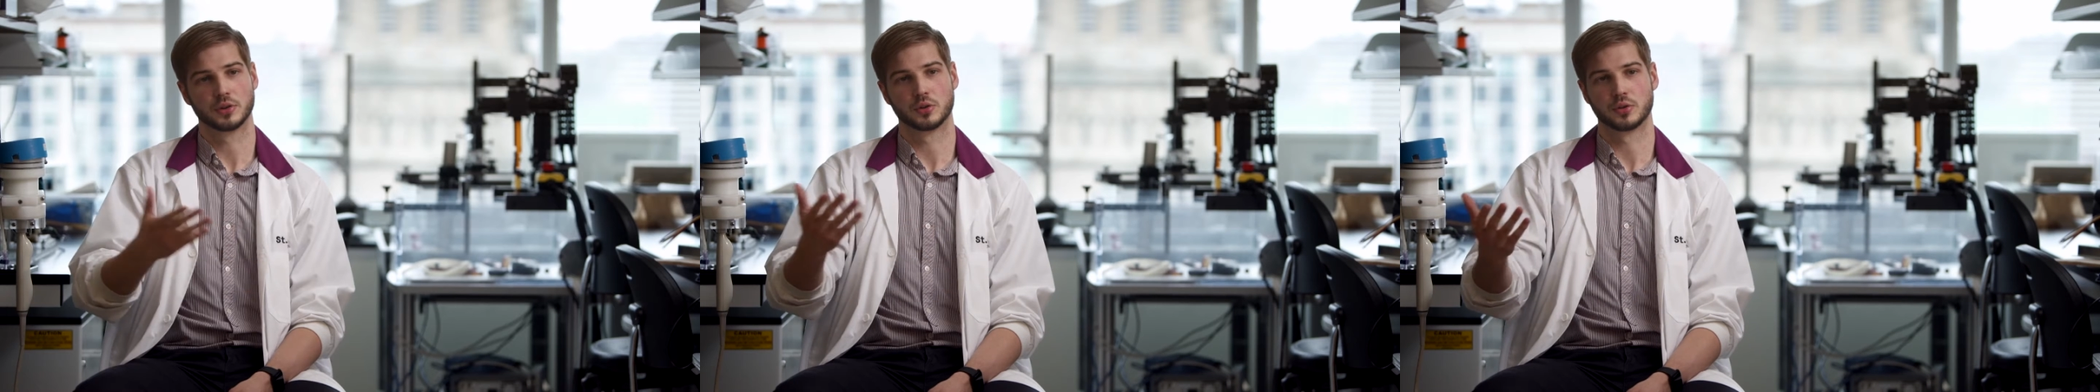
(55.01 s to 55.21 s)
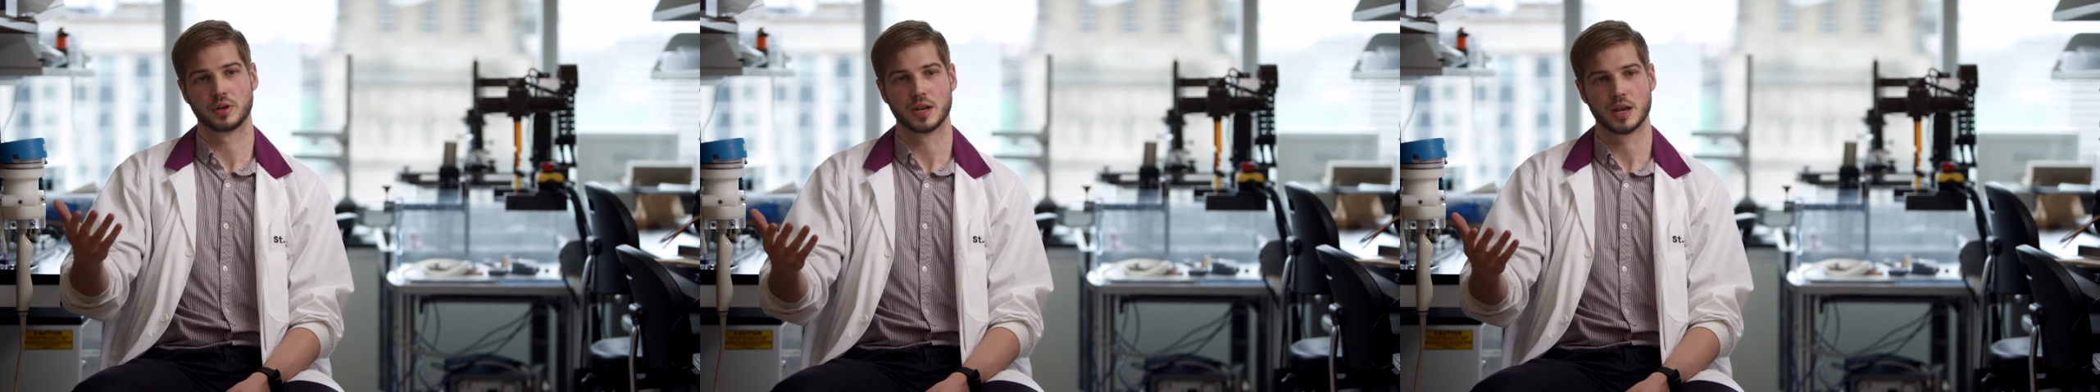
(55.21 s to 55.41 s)
the
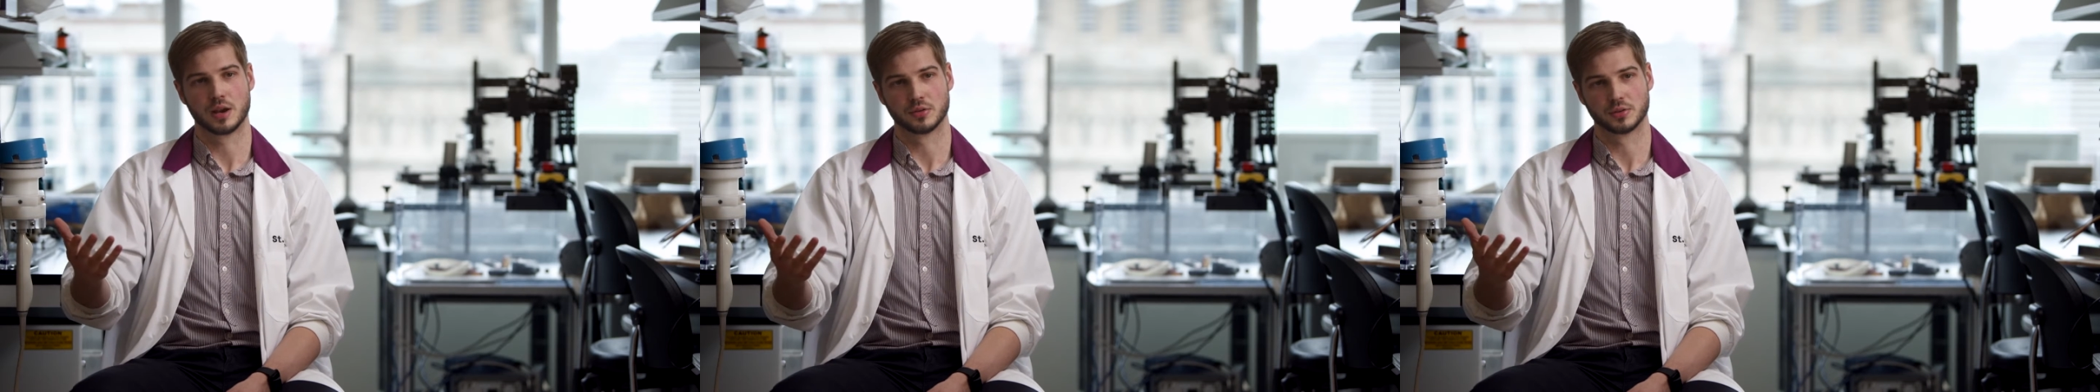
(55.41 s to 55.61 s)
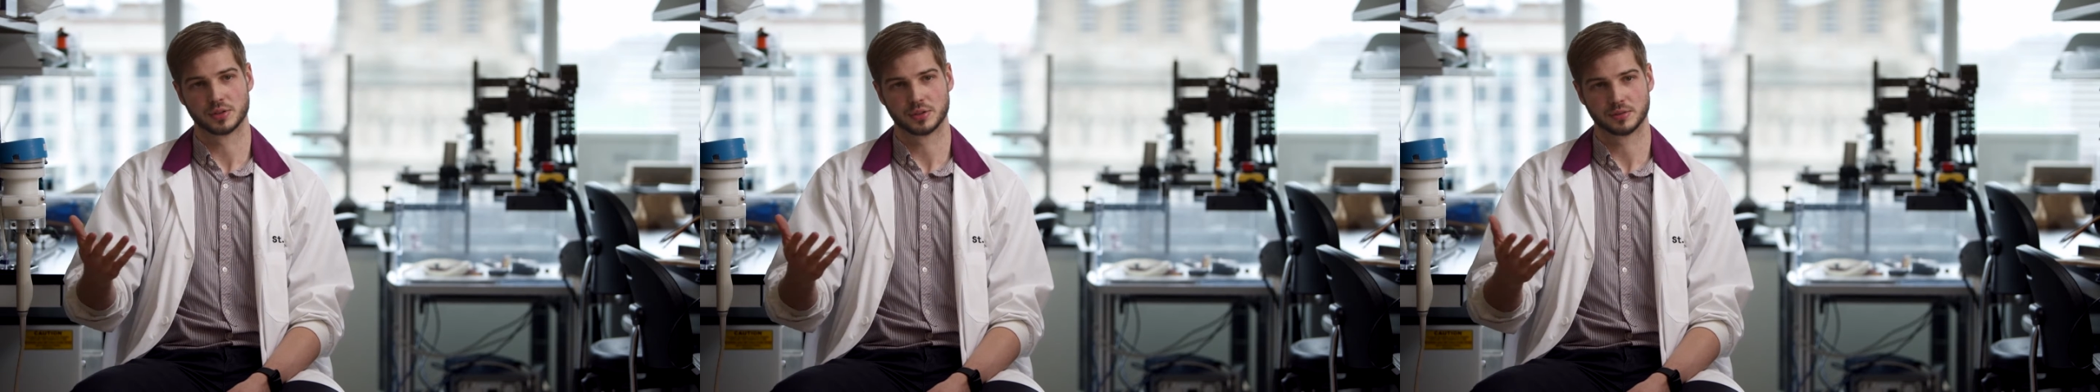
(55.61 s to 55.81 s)

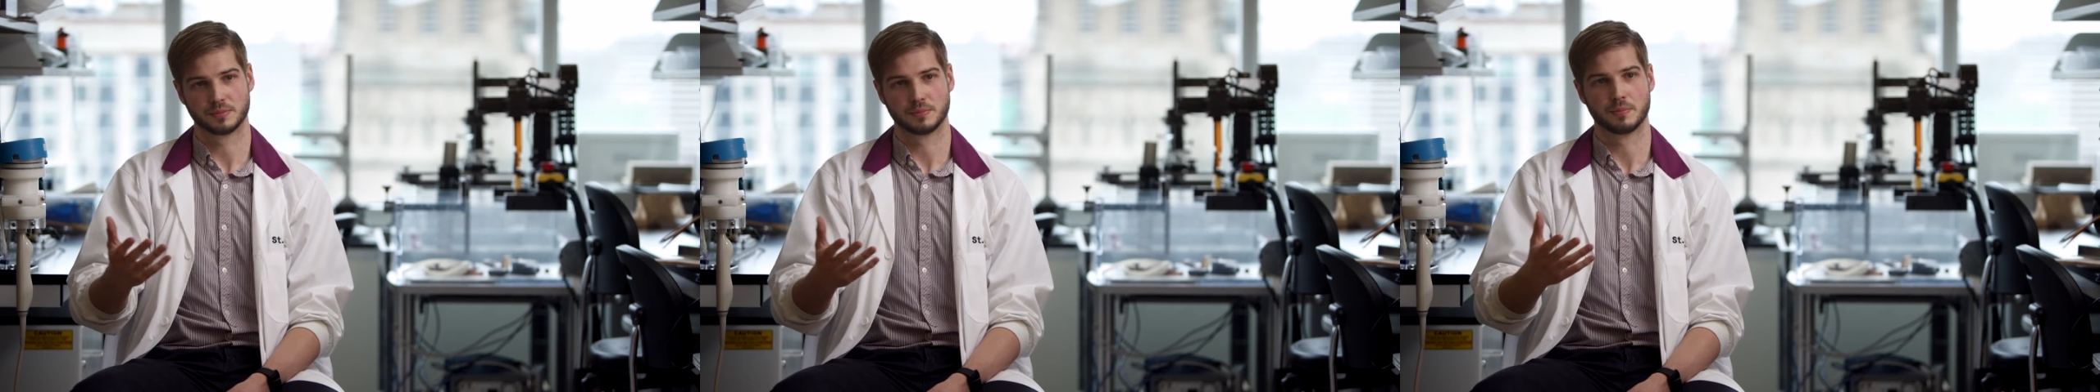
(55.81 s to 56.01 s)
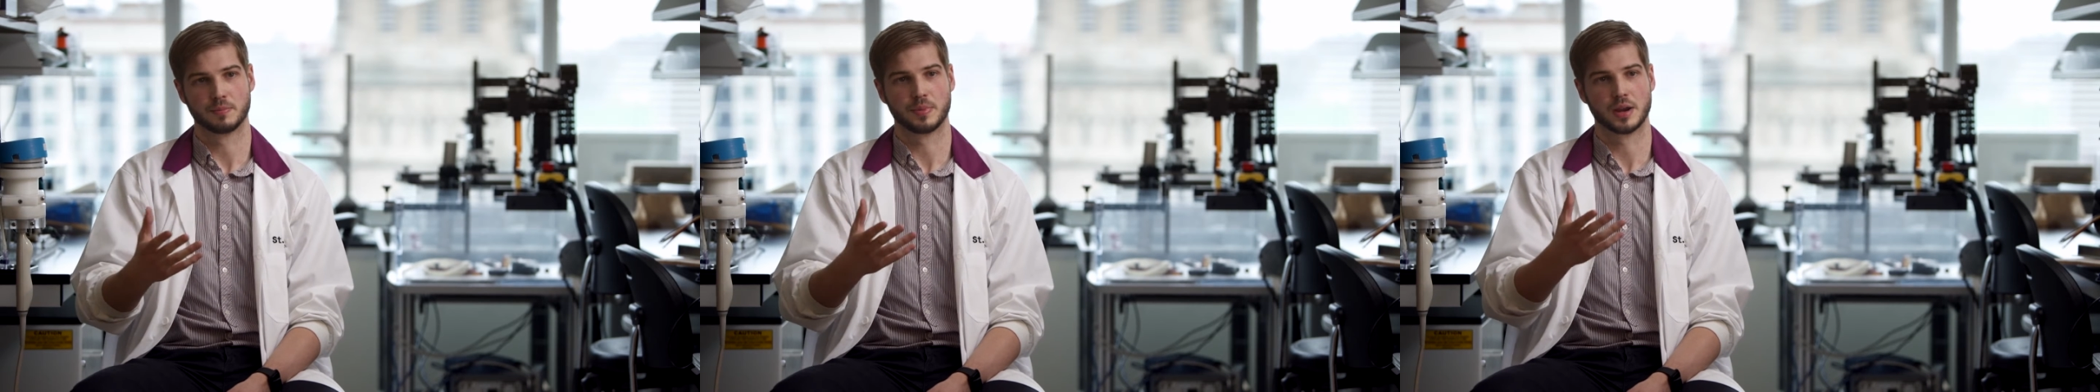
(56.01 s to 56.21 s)
greenhouse
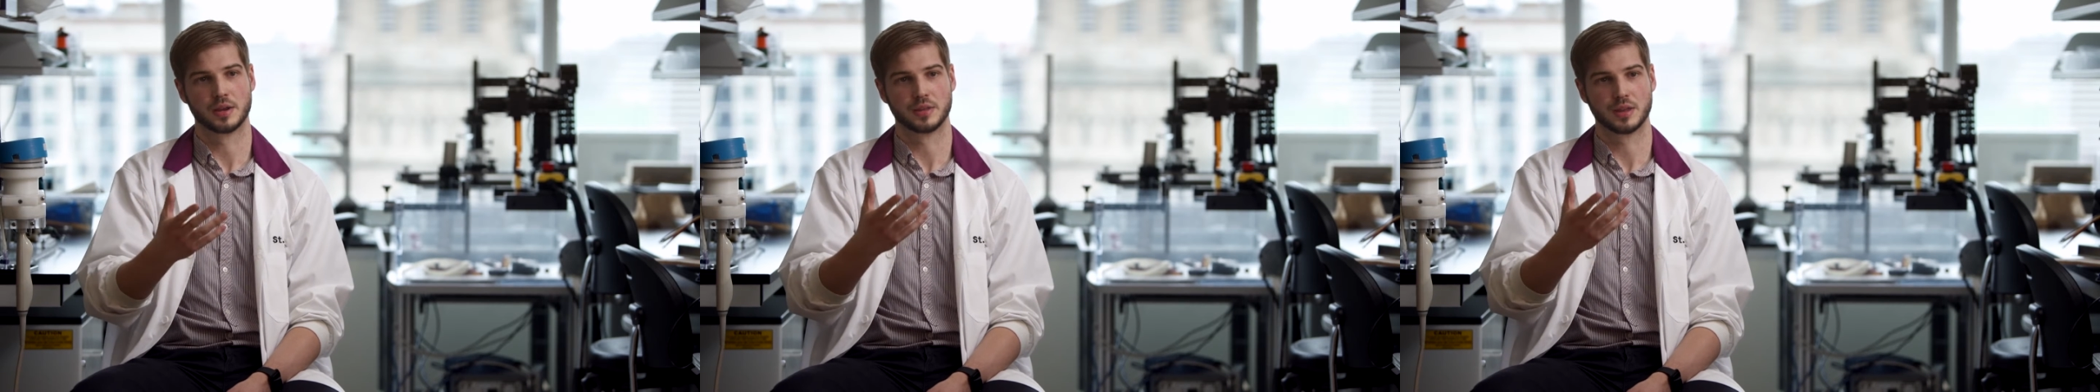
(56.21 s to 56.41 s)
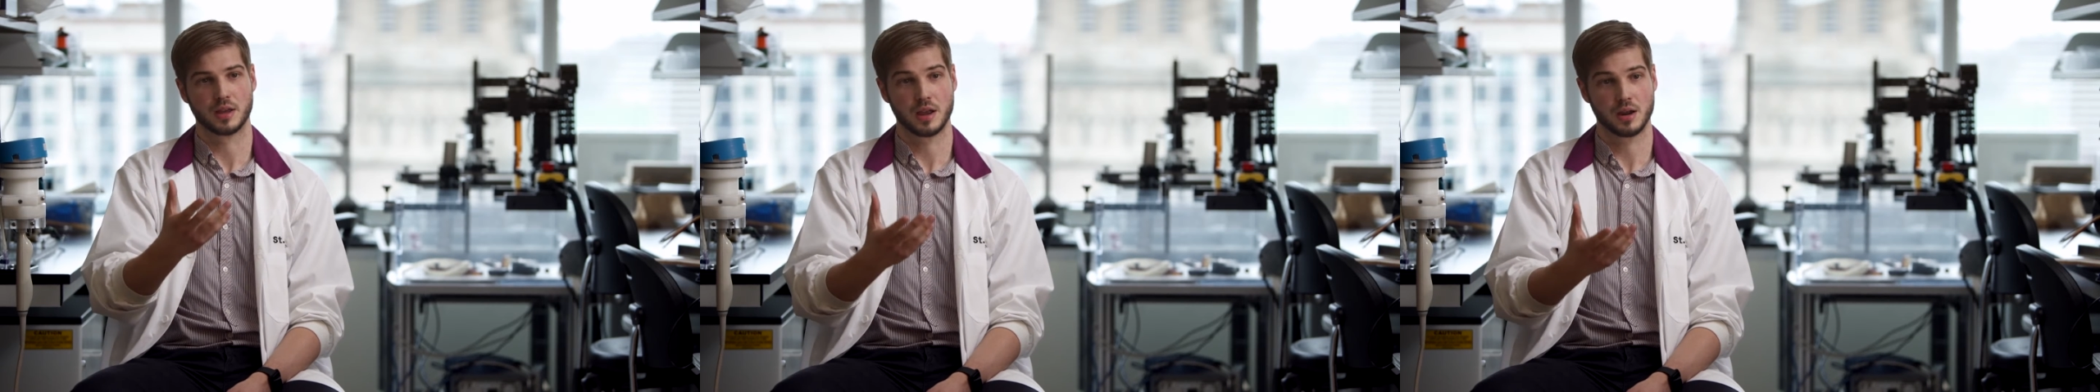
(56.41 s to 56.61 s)
by
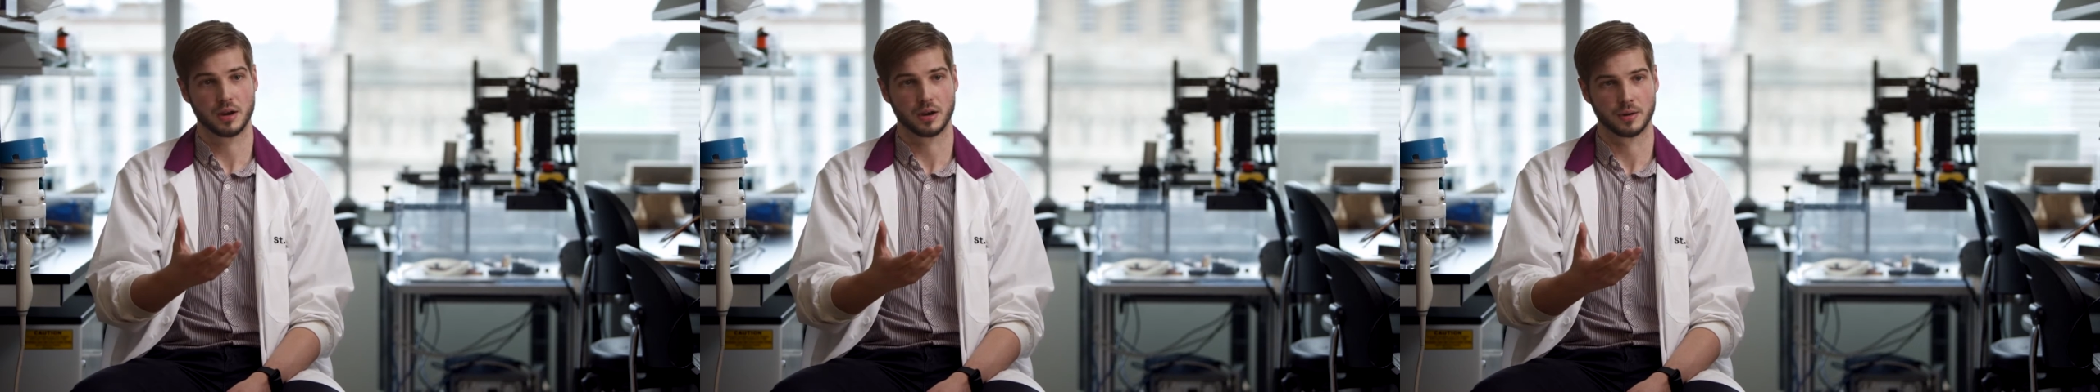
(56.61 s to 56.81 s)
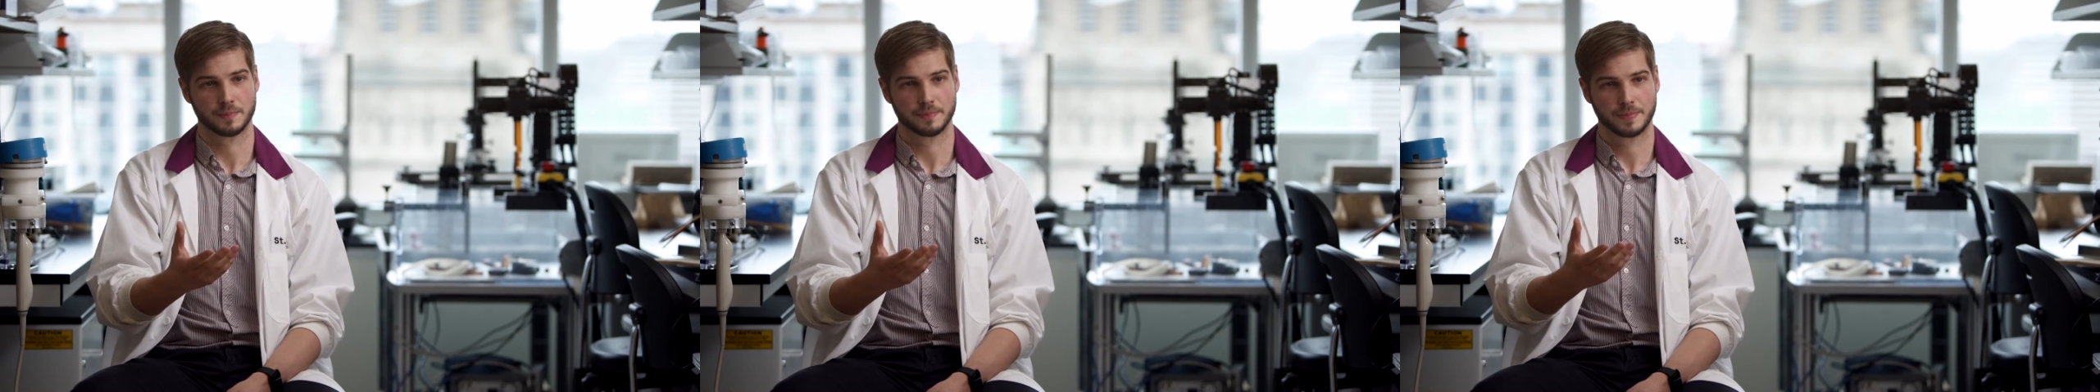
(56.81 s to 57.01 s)
the
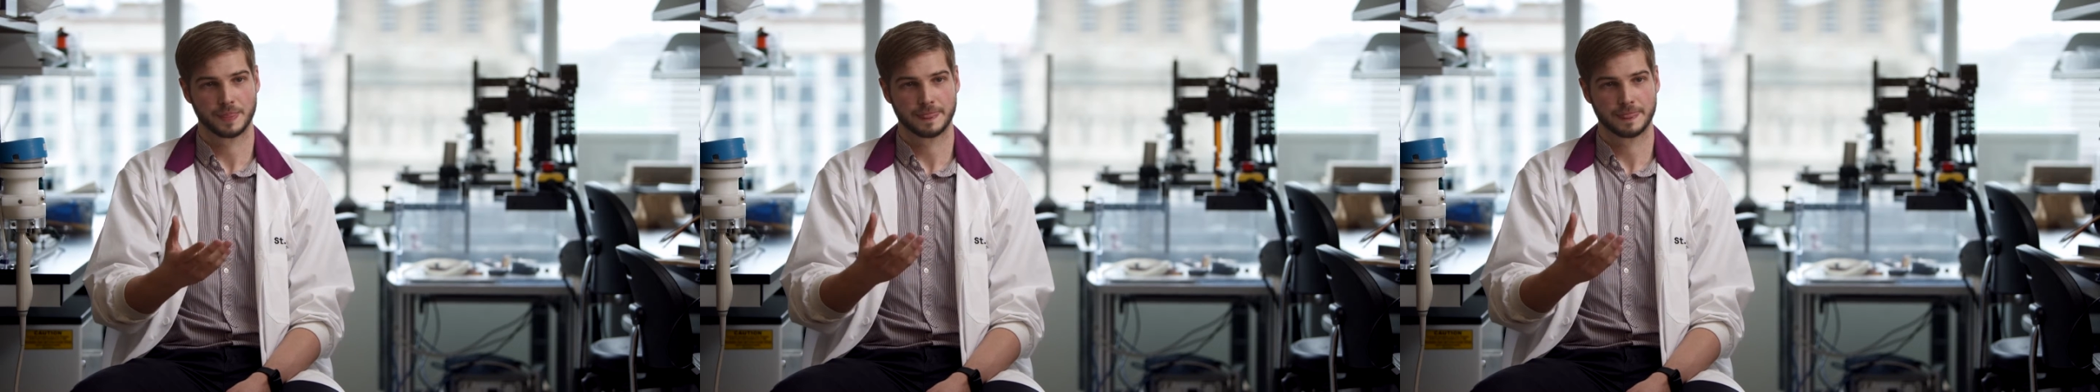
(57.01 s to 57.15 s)
air,